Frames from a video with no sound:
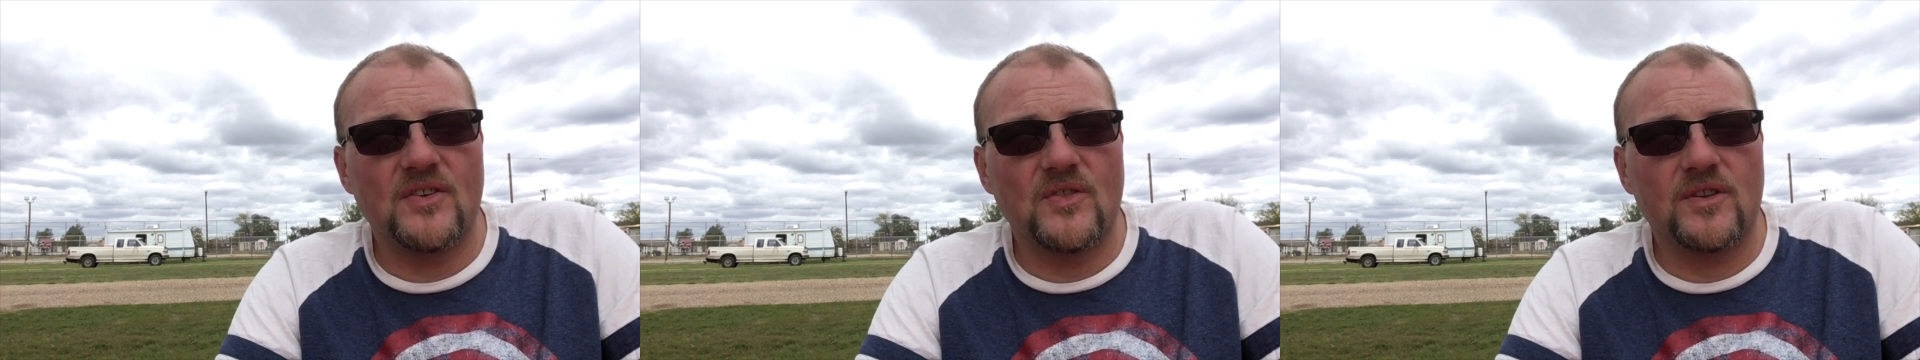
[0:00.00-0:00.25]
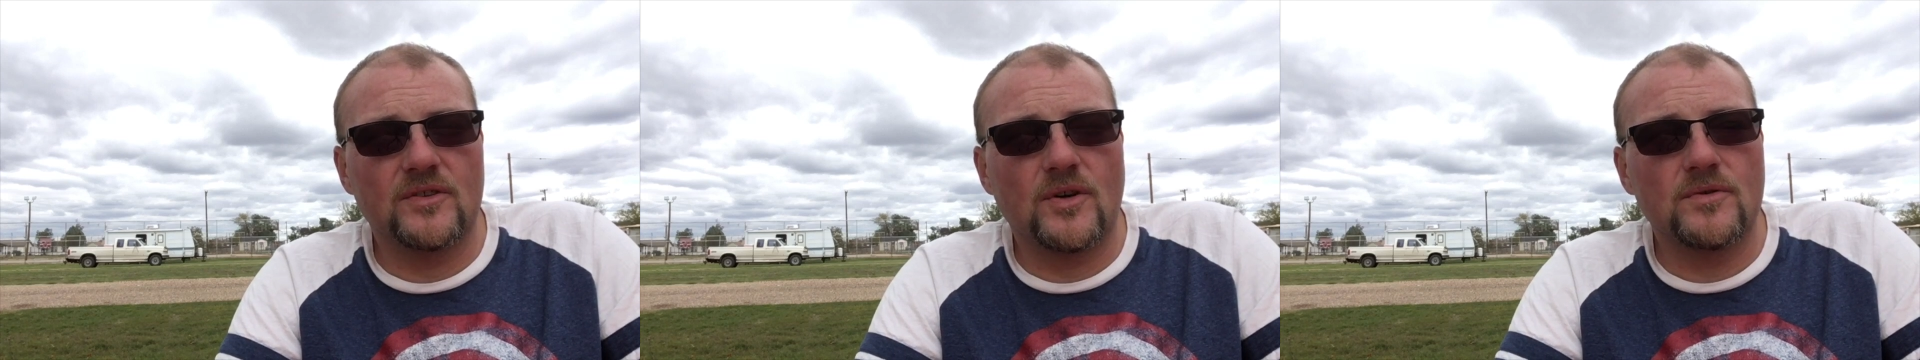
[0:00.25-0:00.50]

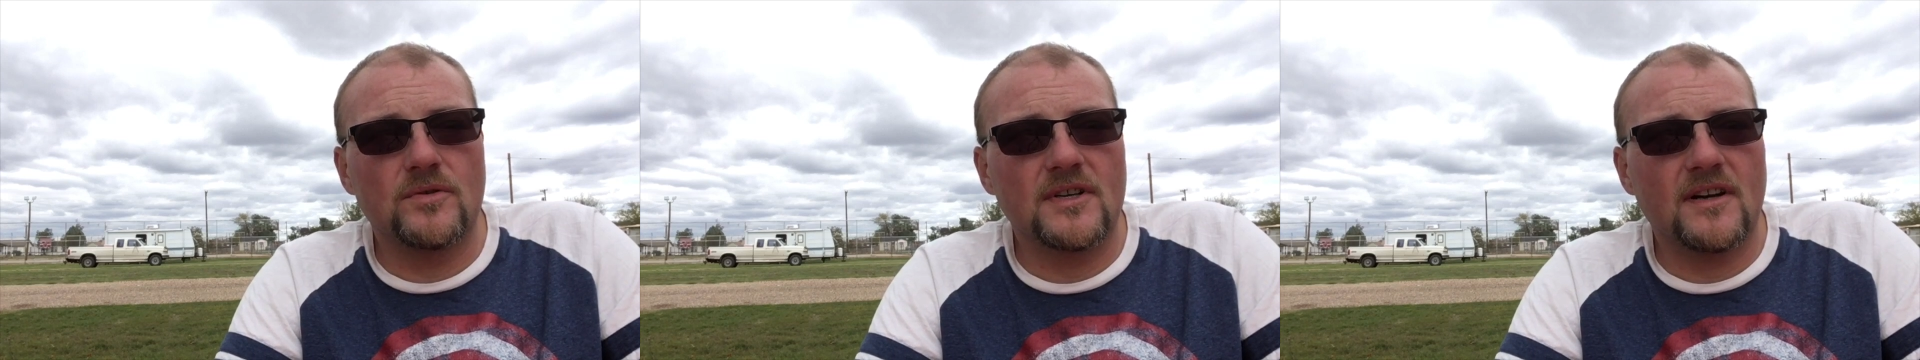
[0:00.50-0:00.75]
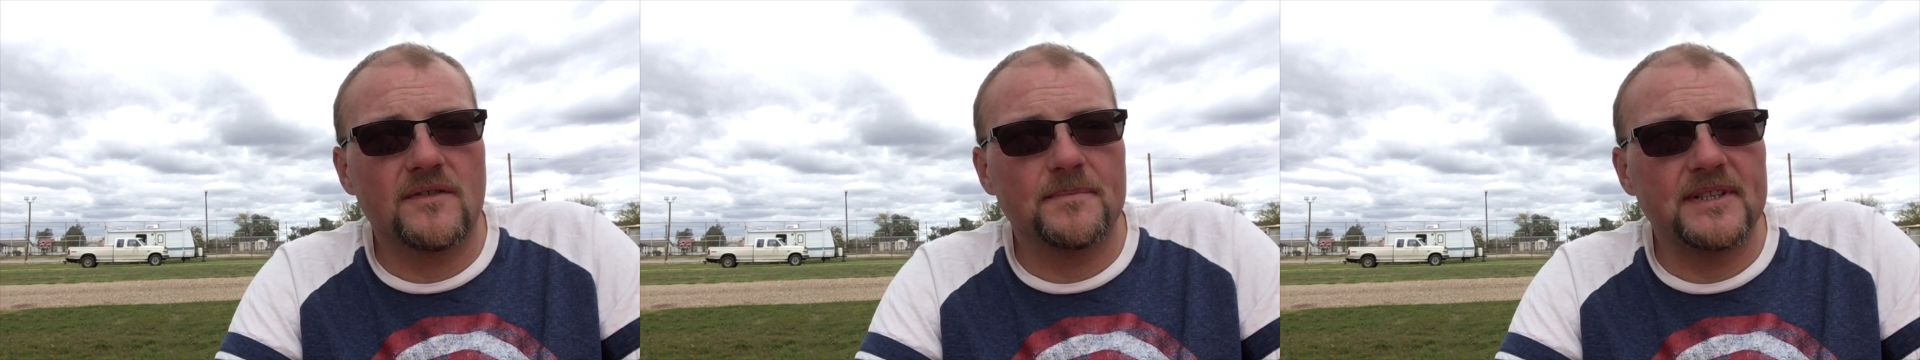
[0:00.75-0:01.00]
the local
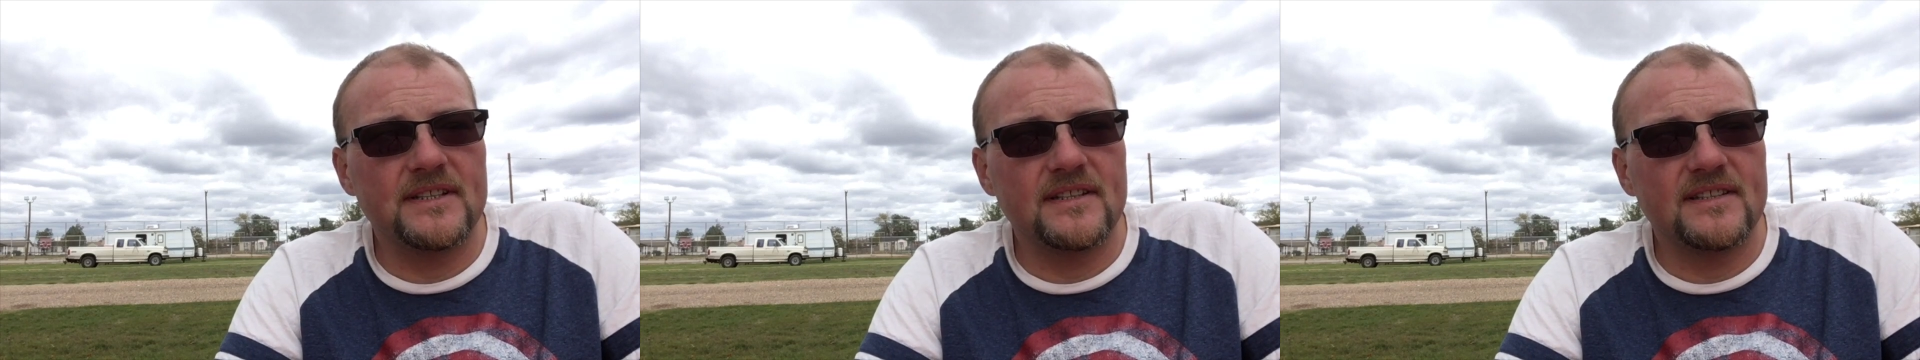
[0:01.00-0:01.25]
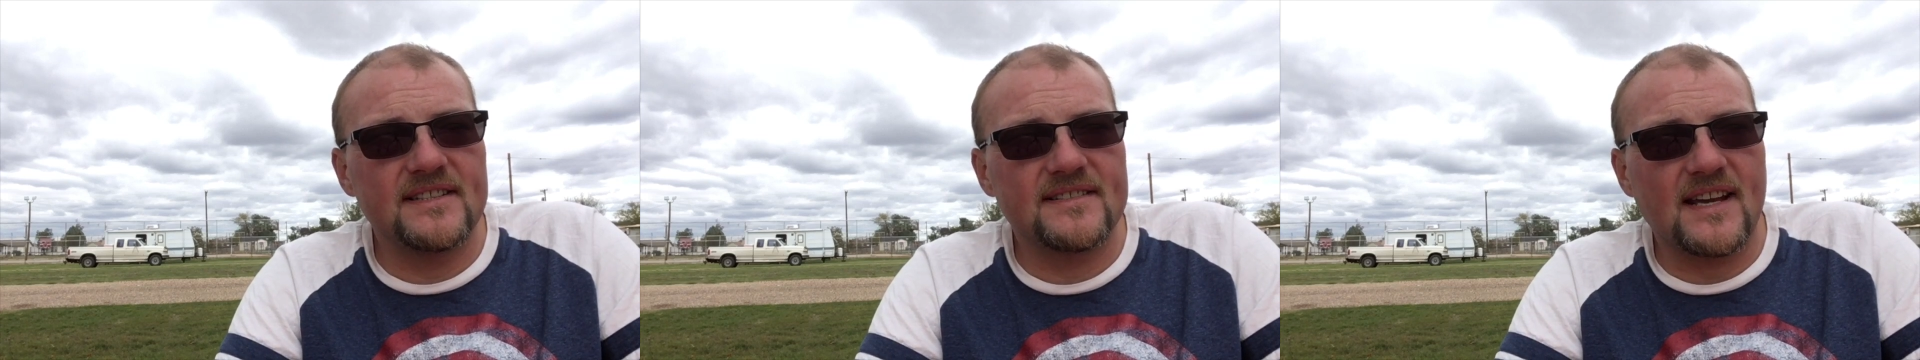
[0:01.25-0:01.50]

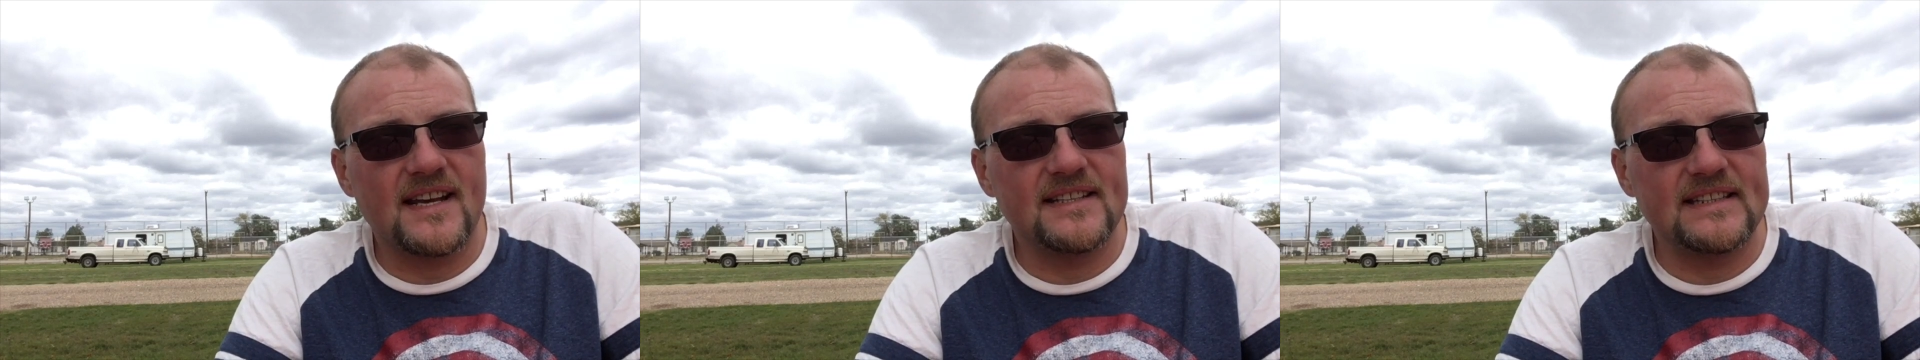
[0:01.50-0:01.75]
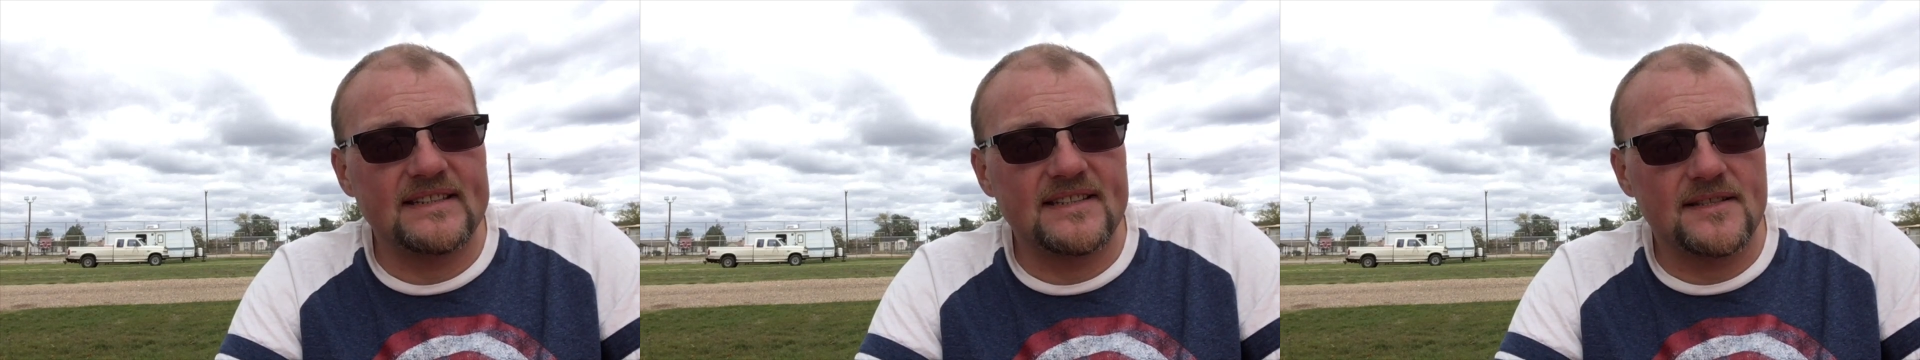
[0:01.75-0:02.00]
government
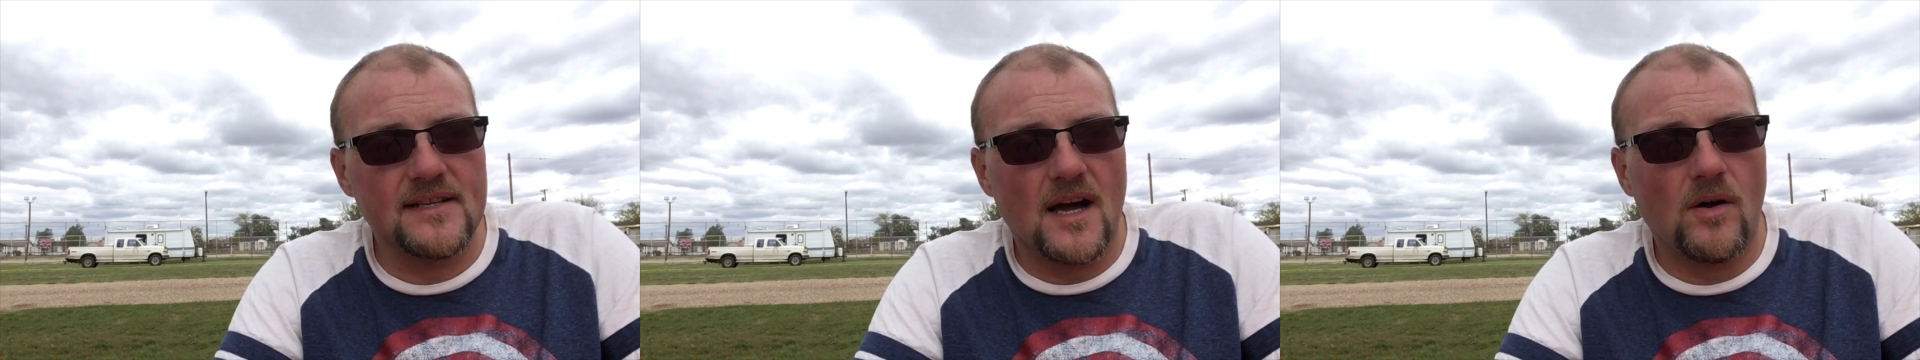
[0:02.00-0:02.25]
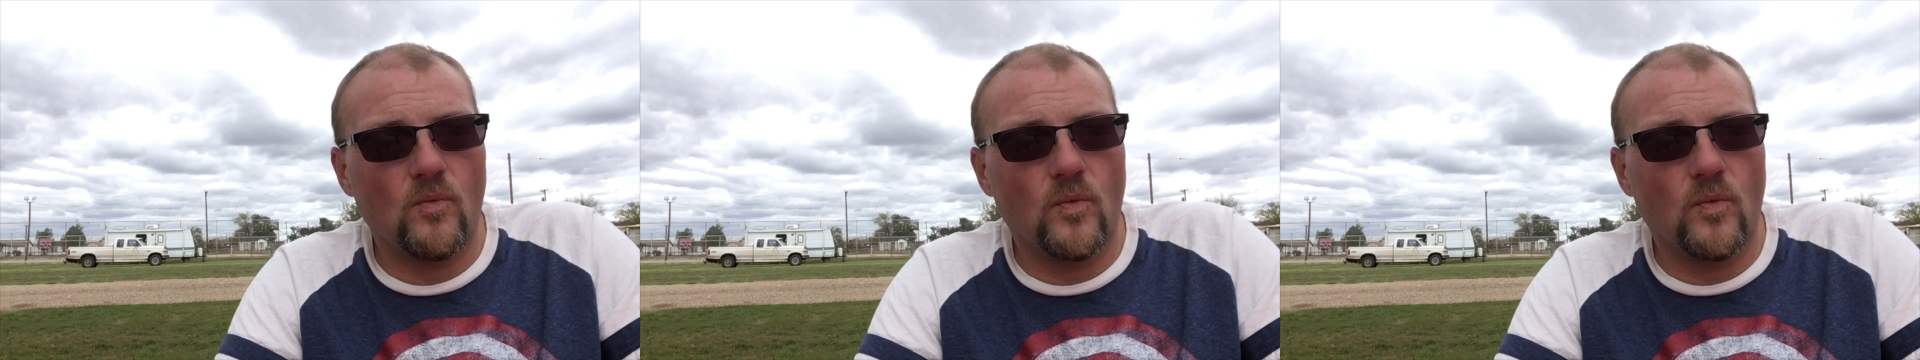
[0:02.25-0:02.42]
decided it did not